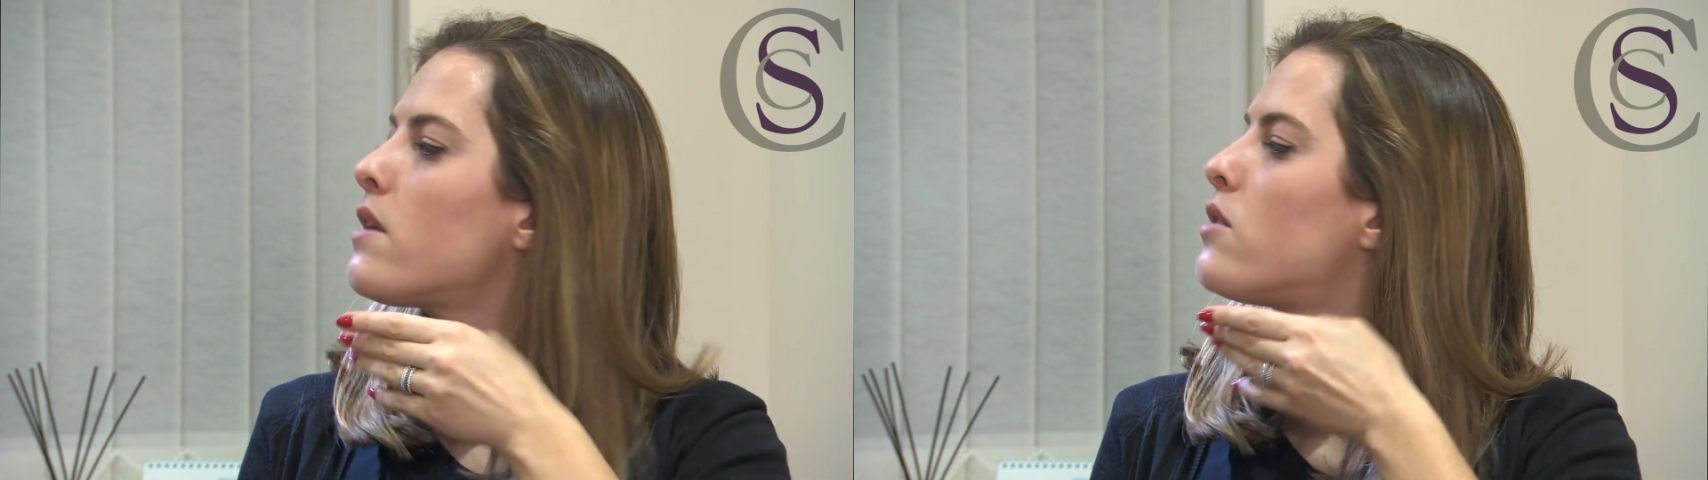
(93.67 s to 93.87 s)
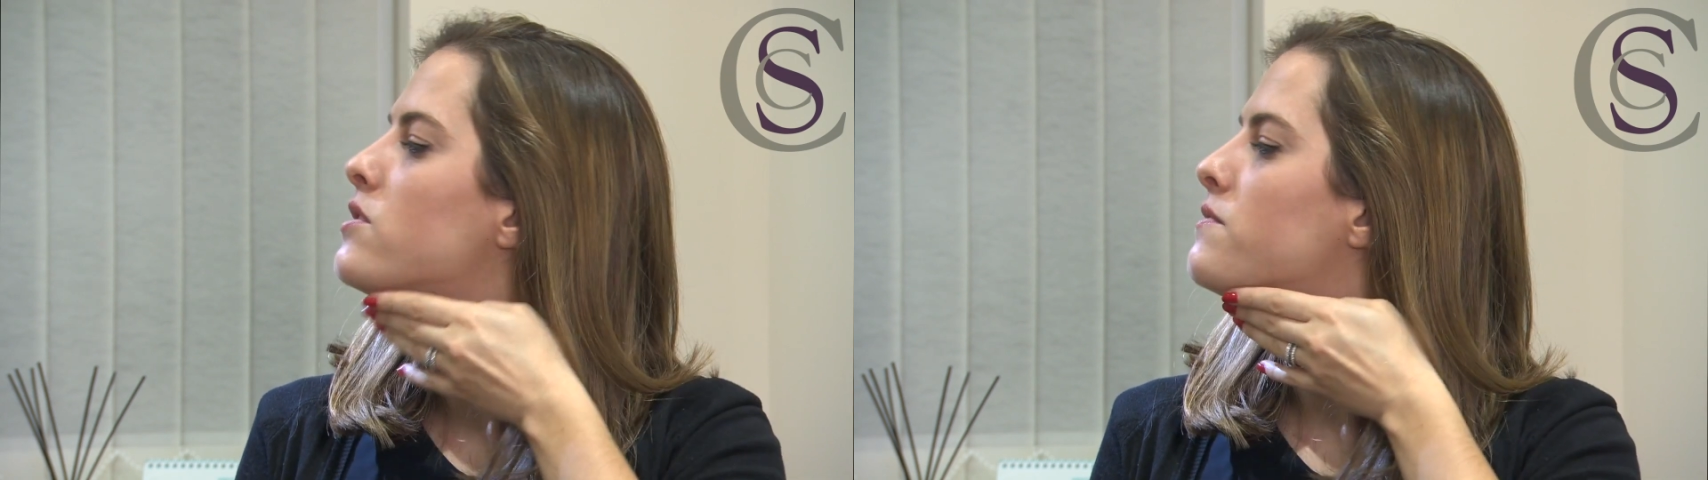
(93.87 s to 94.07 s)

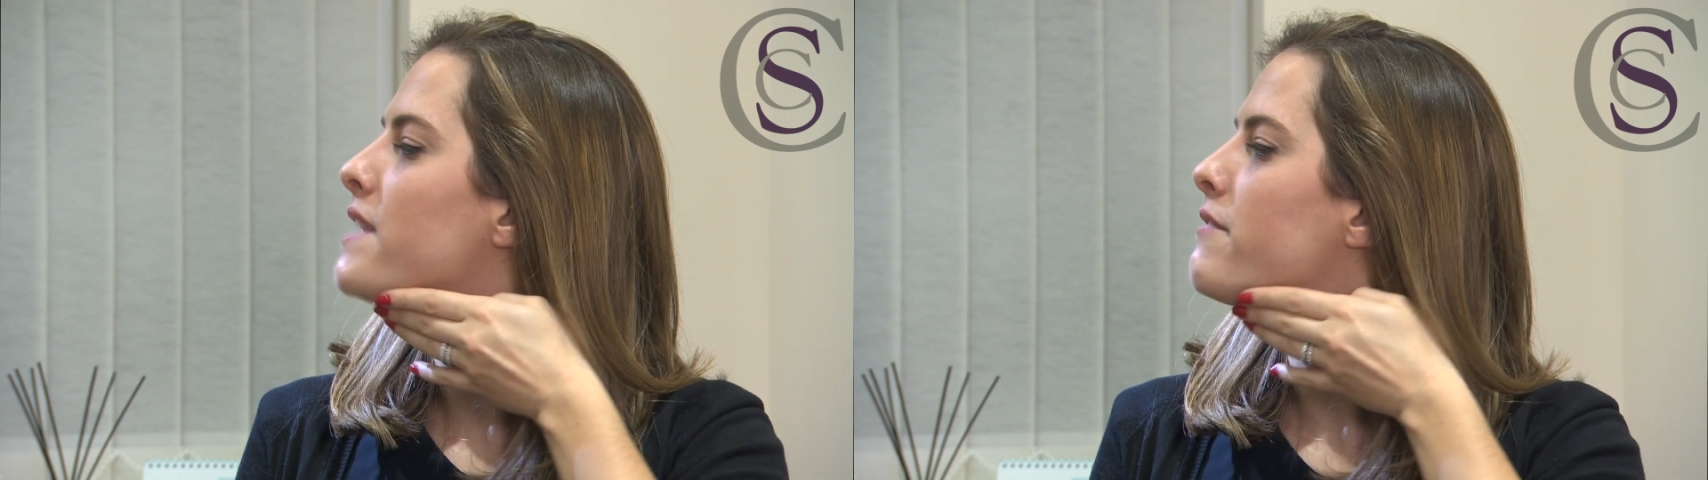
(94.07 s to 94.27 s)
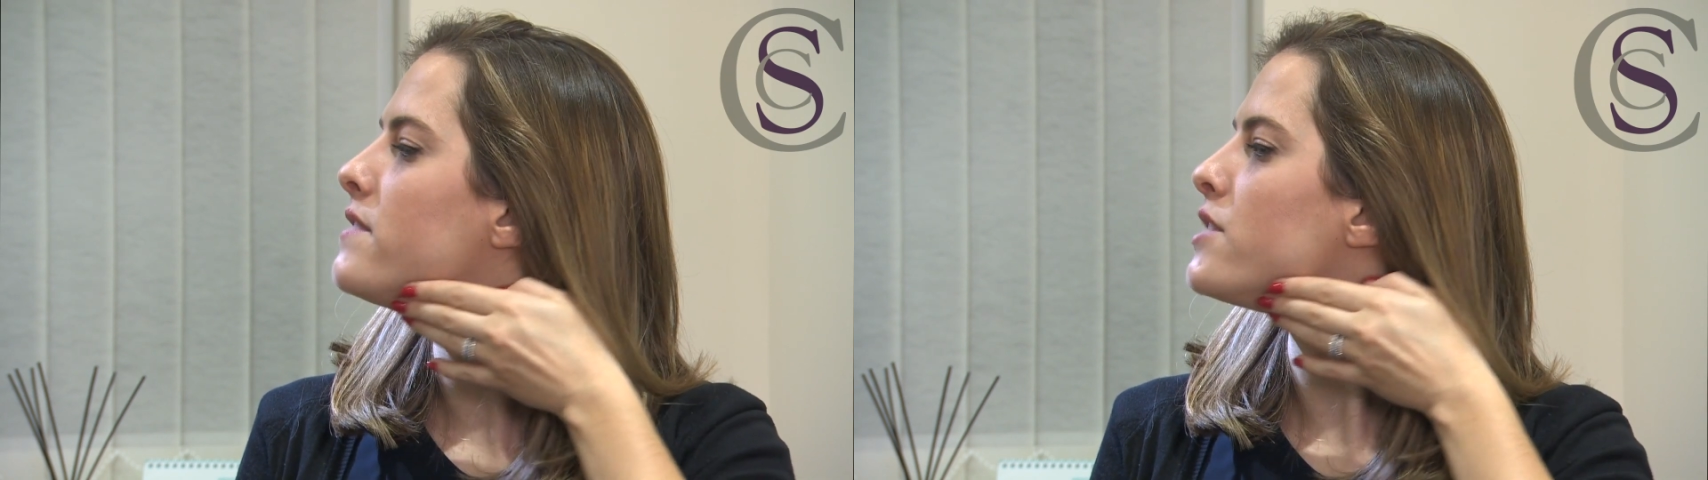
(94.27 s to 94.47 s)
loss of
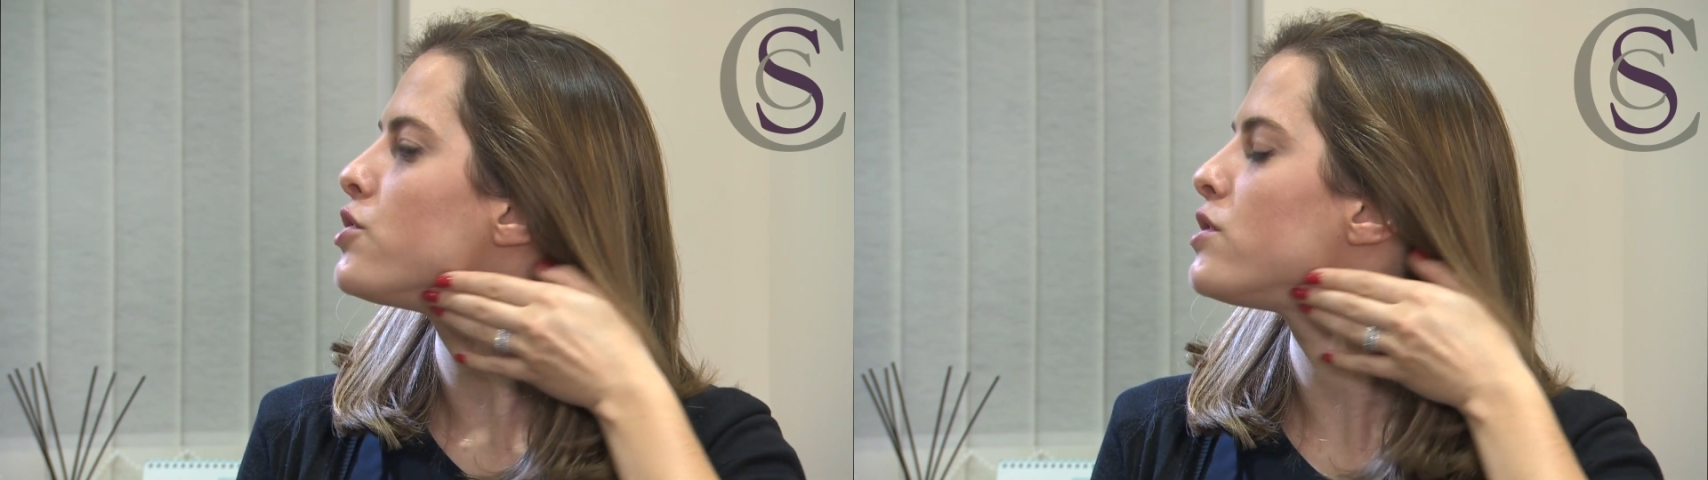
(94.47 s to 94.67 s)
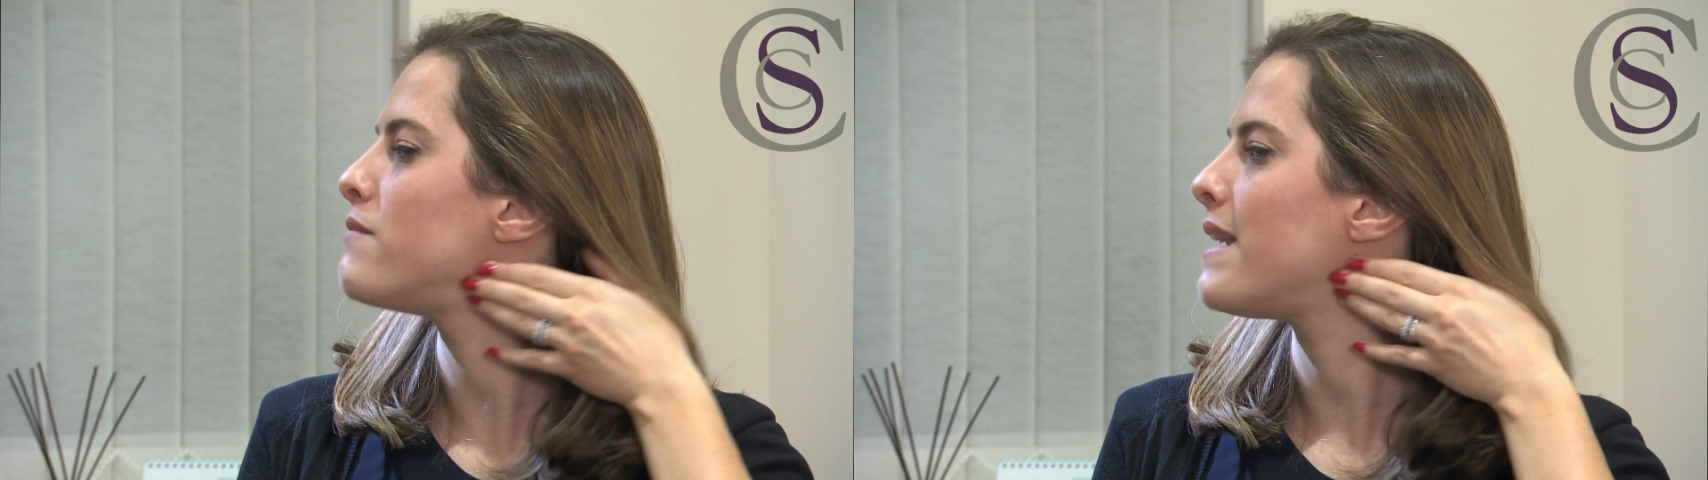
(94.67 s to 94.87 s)

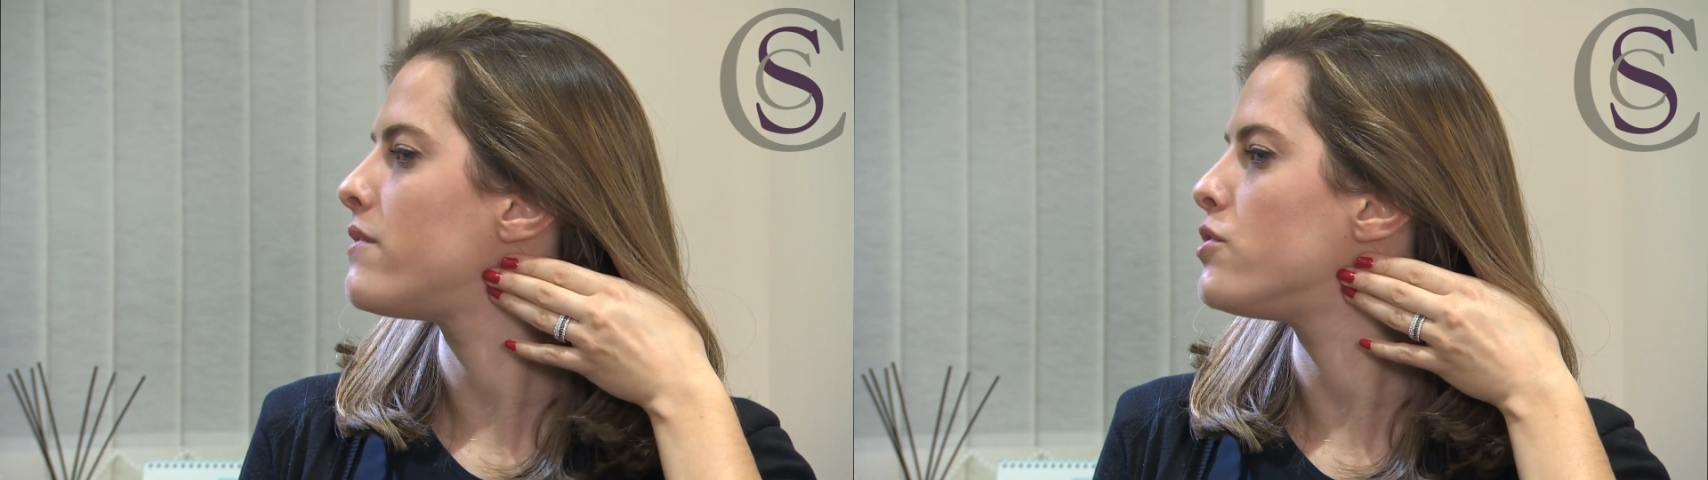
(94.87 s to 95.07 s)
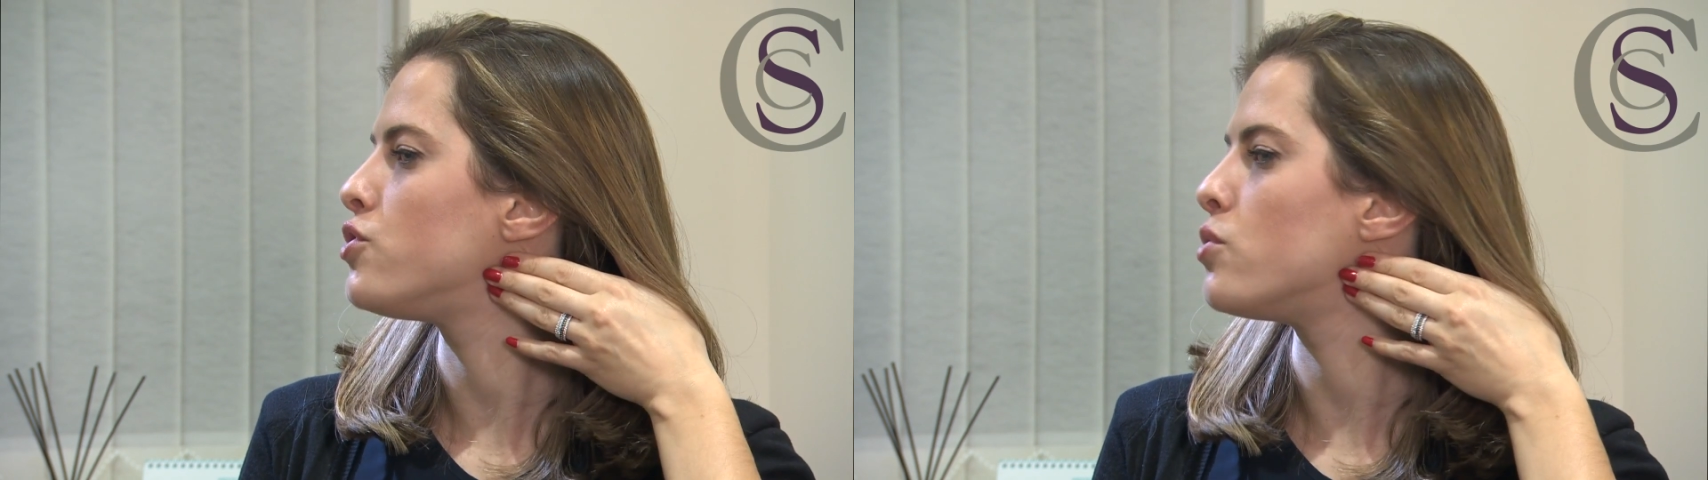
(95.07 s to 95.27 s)
definition around
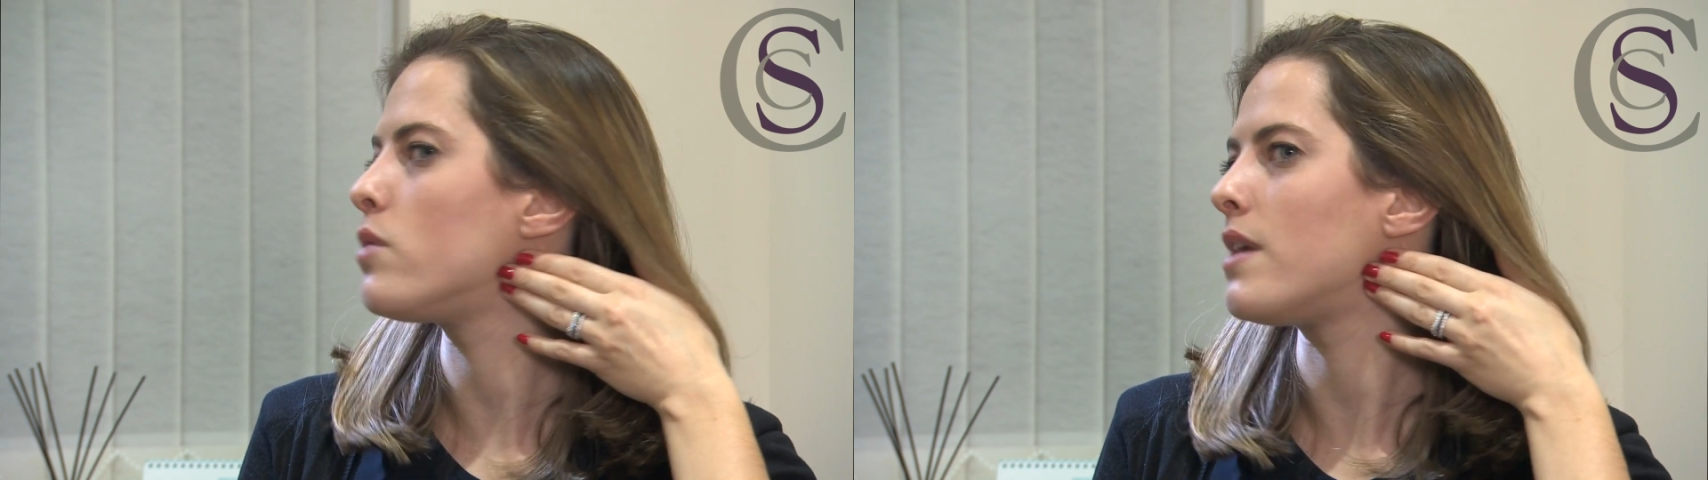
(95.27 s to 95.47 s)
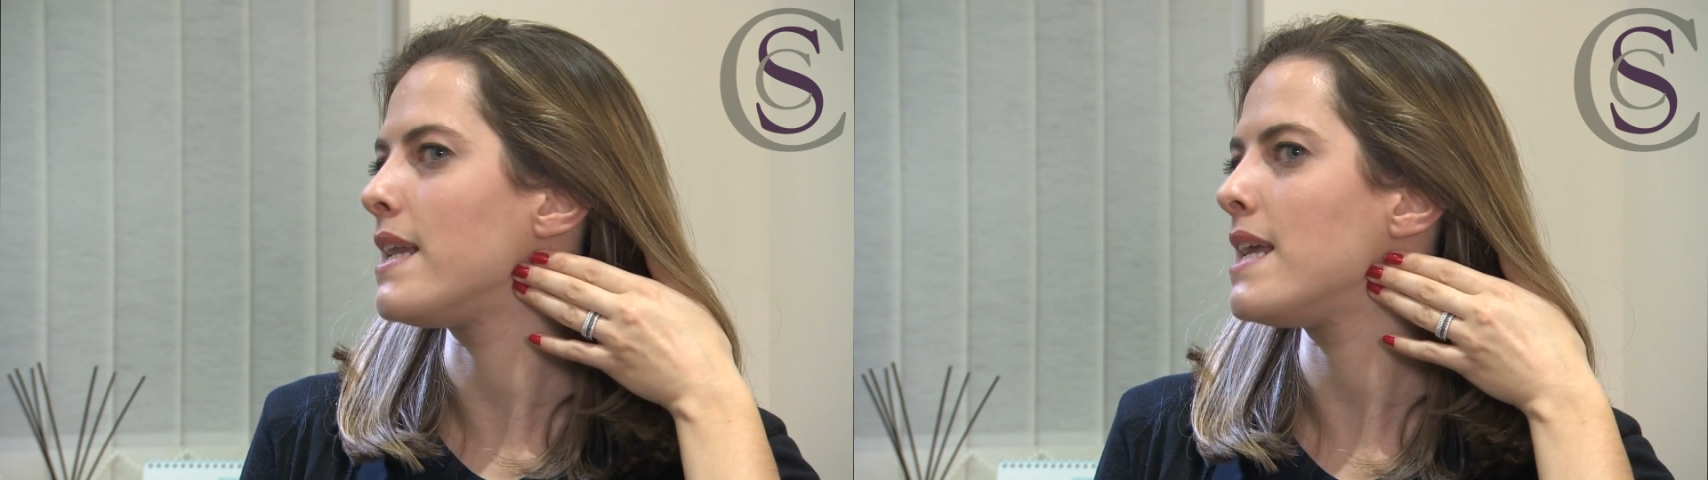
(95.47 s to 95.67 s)
the
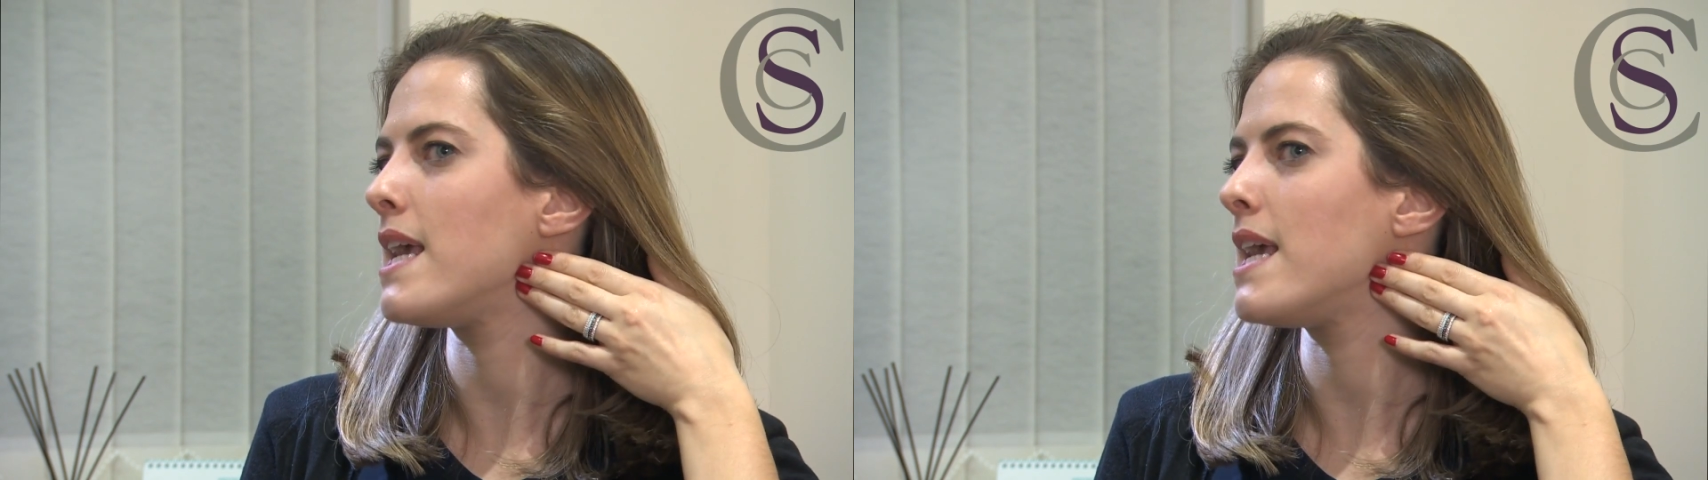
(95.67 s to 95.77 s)
jawline